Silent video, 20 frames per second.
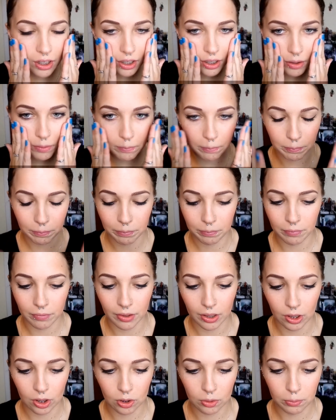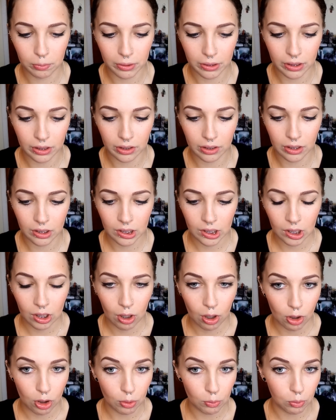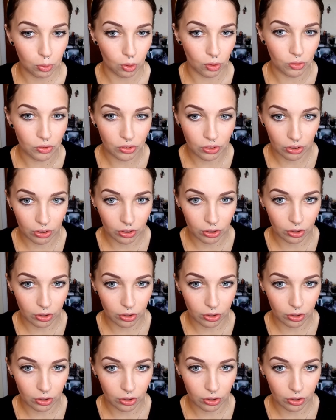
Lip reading: That could be the bronzer,